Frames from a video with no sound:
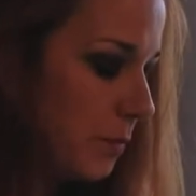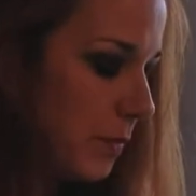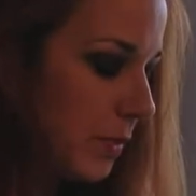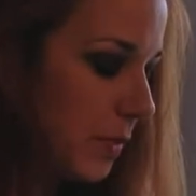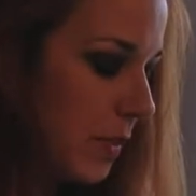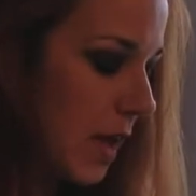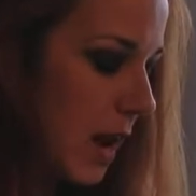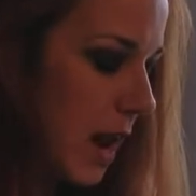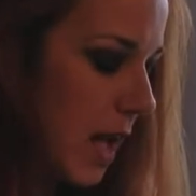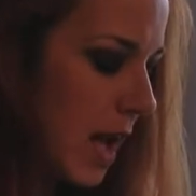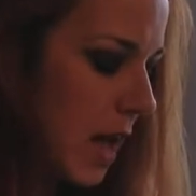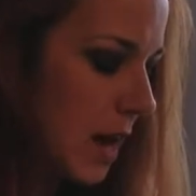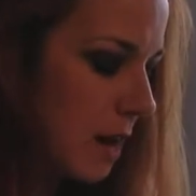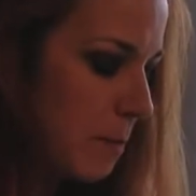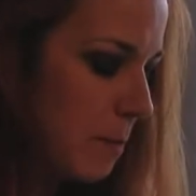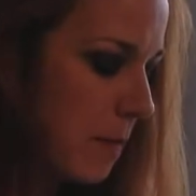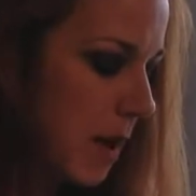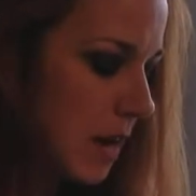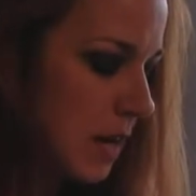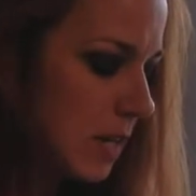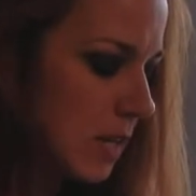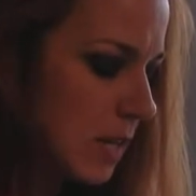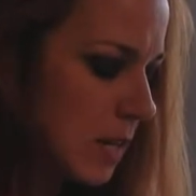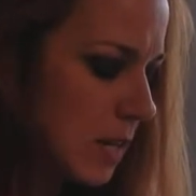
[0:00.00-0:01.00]
that had a
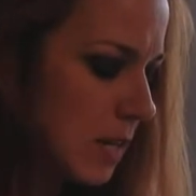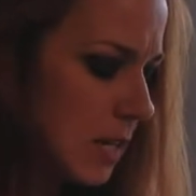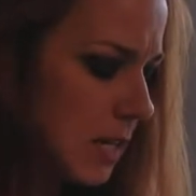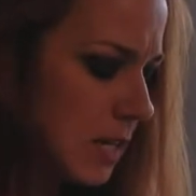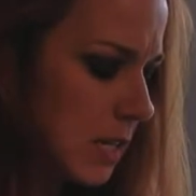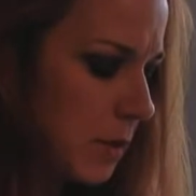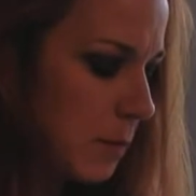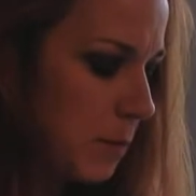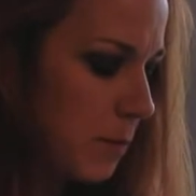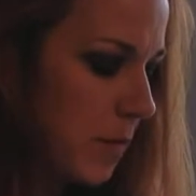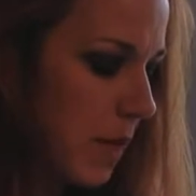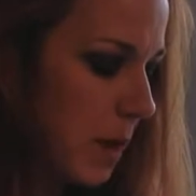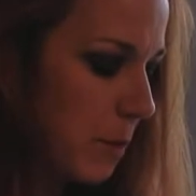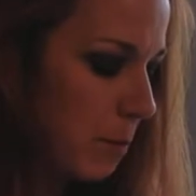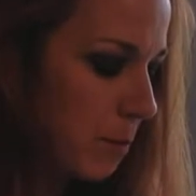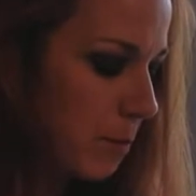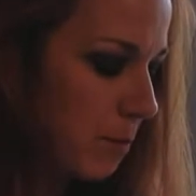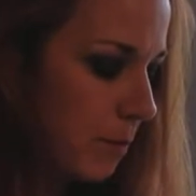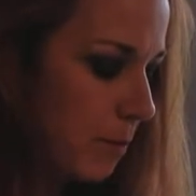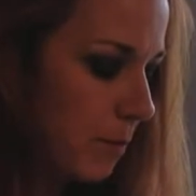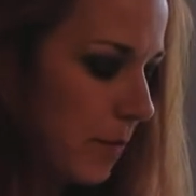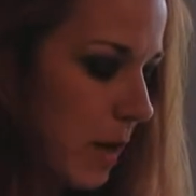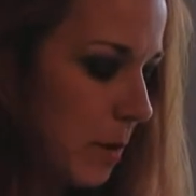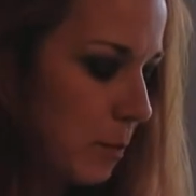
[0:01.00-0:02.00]
mechanism
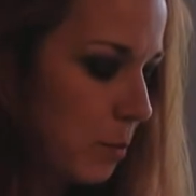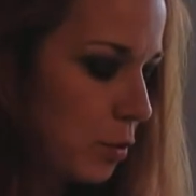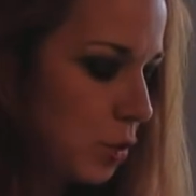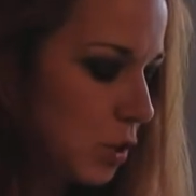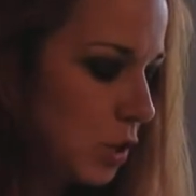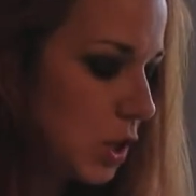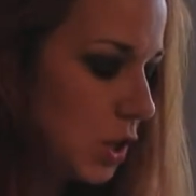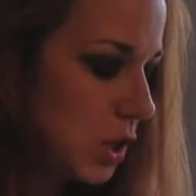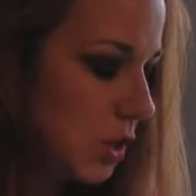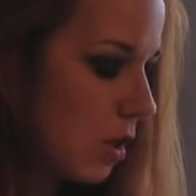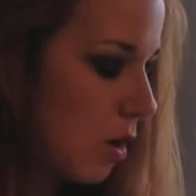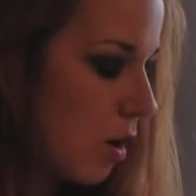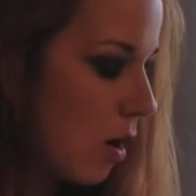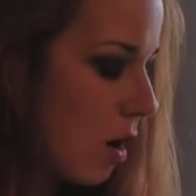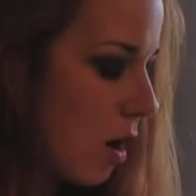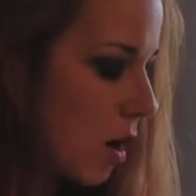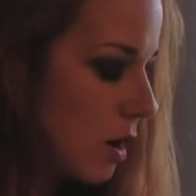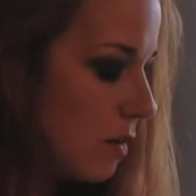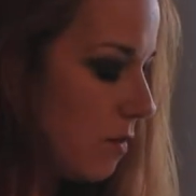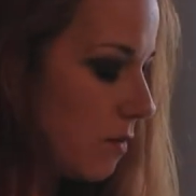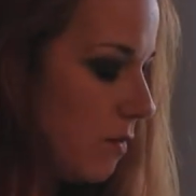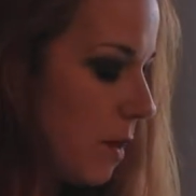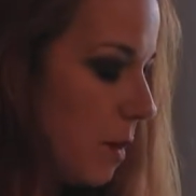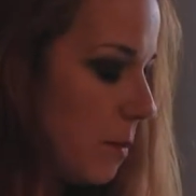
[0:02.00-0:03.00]
that pushed the
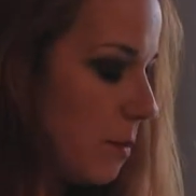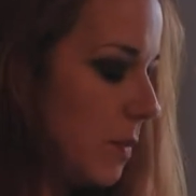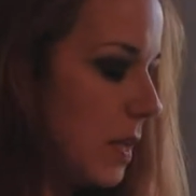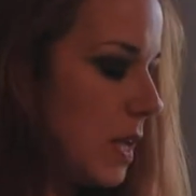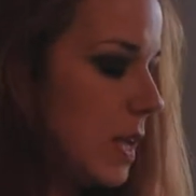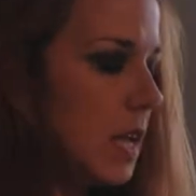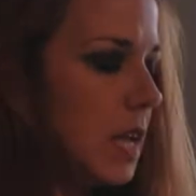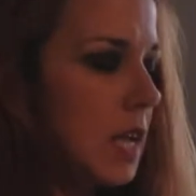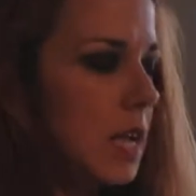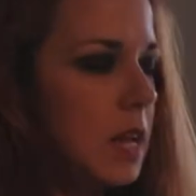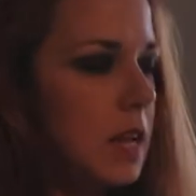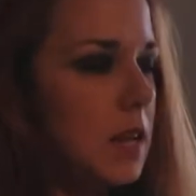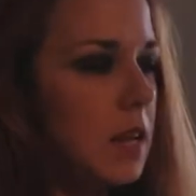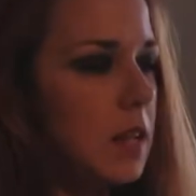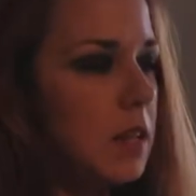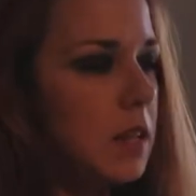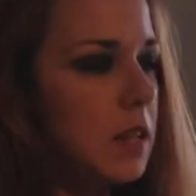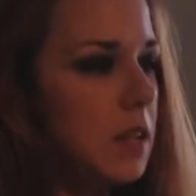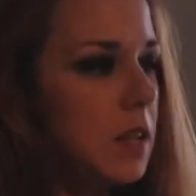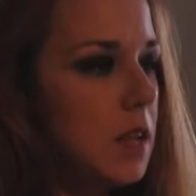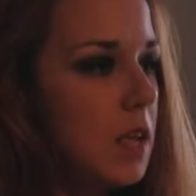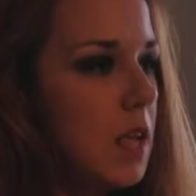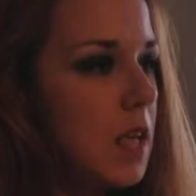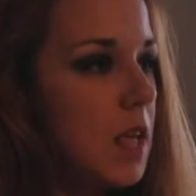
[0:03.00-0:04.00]
heart from the
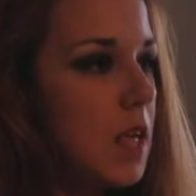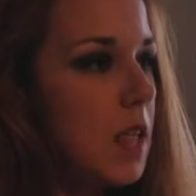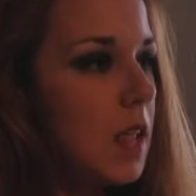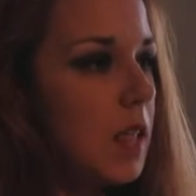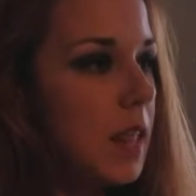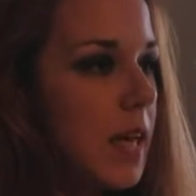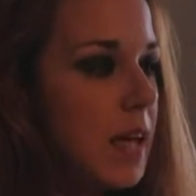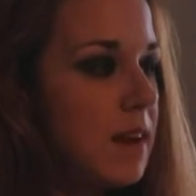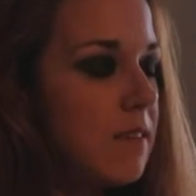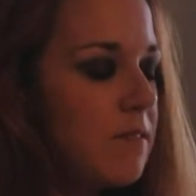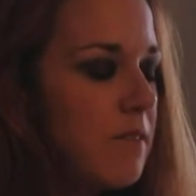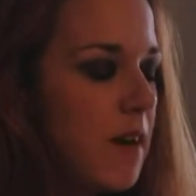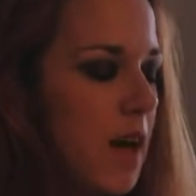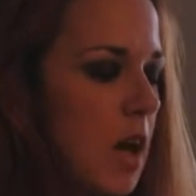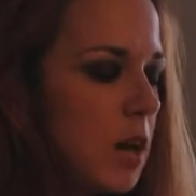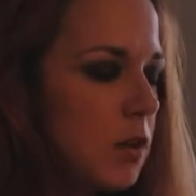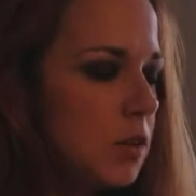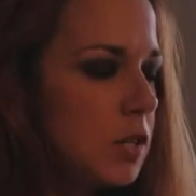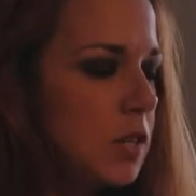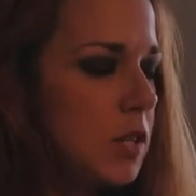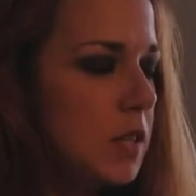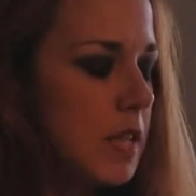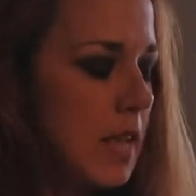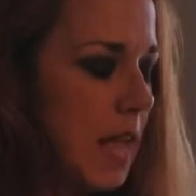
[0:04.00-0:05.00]
inlet
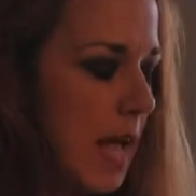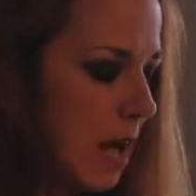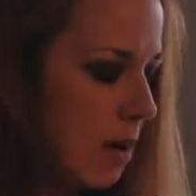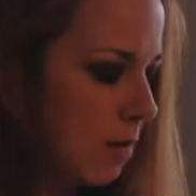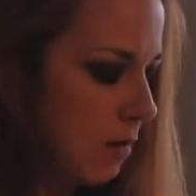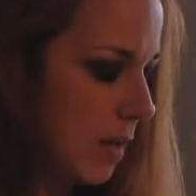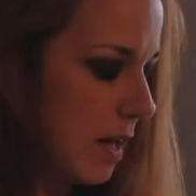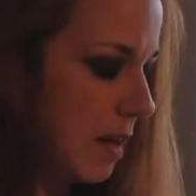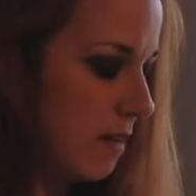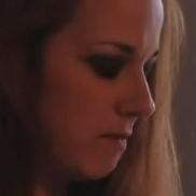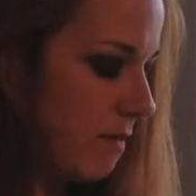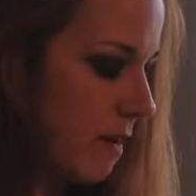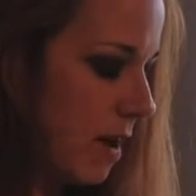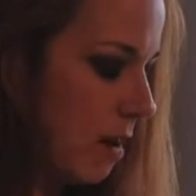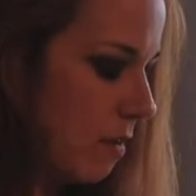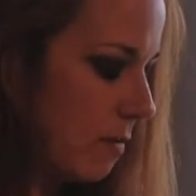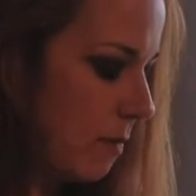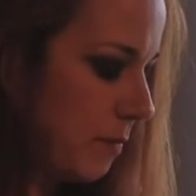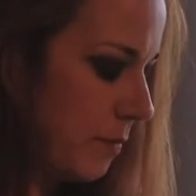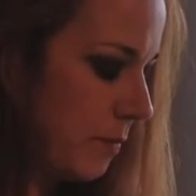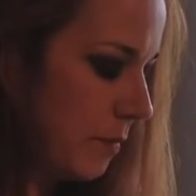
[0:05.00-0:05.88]
valve to the outlet valve.